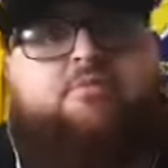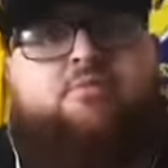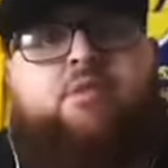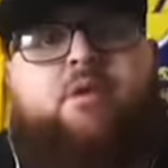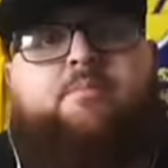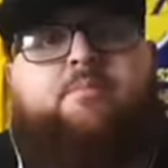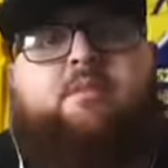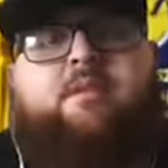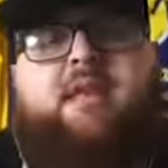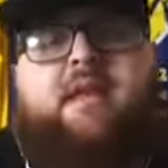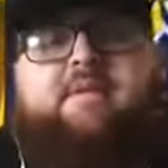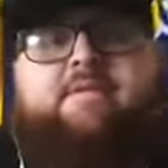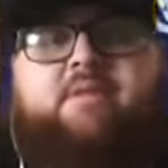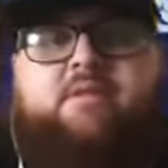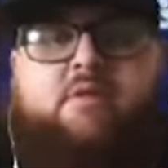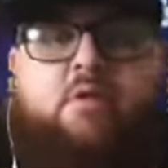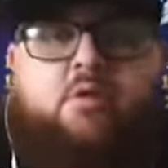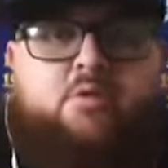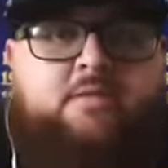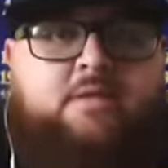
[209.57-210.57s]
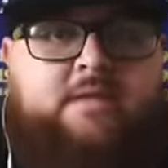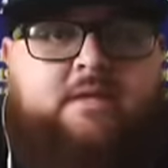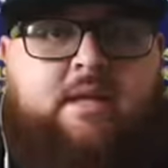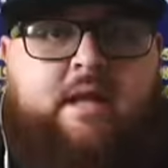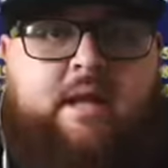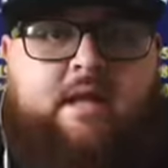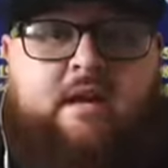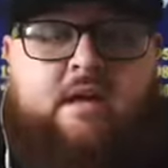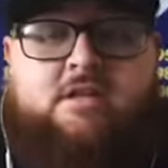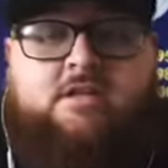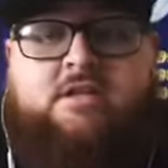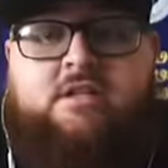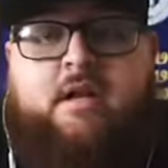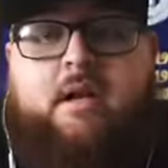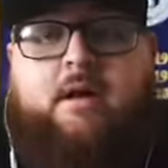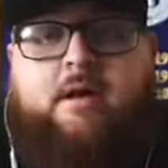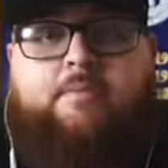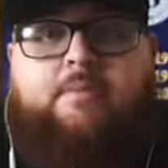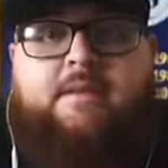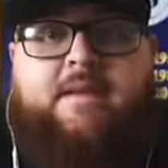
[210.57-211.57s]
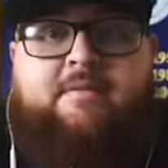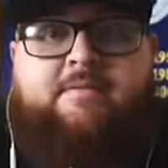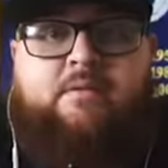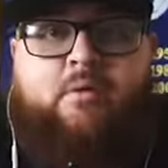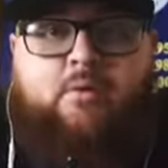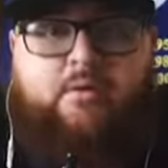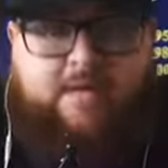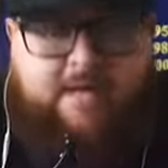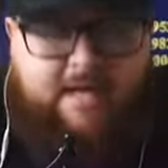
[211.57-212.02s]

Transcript: were up 11 going into actually yeah up 11 going into